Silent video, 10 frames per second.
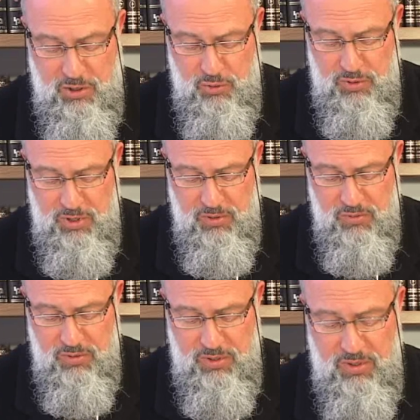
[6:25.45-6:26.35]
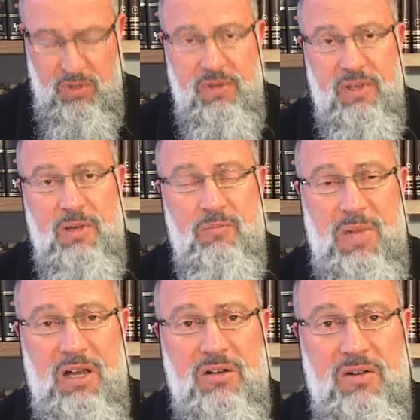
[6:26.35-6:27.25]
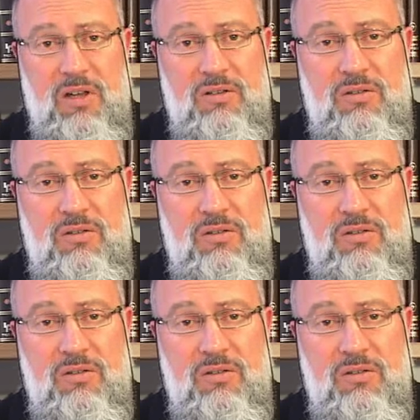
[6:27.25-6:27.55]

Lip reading: who know the background,